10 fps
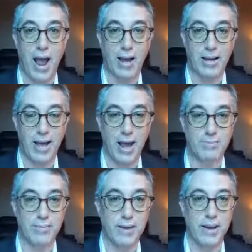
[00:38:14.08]
And
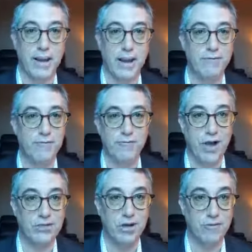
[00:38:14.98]
again, if in
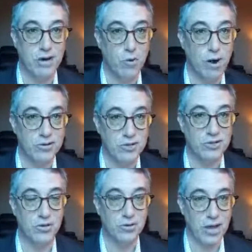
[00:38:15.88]
fact you have any
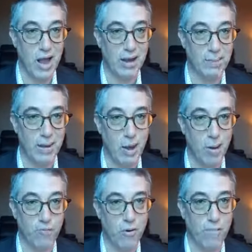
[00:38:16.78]
questions you think I can be
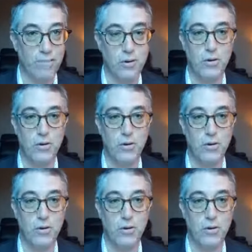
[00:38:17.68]
helpful,